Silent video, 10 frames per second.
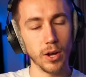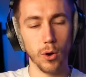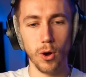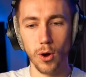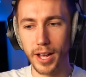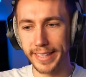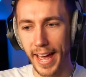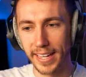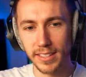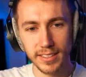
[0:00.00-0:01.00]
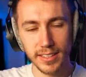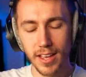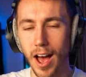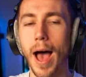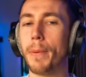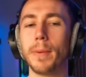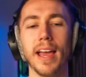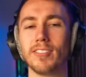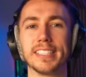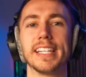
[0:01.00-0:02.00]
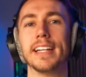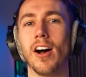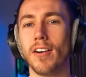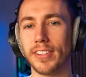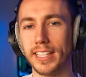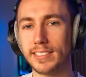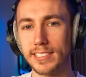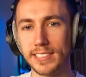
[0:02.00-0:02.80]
Oh, okay. Ooh. I probably haven't seen half of these.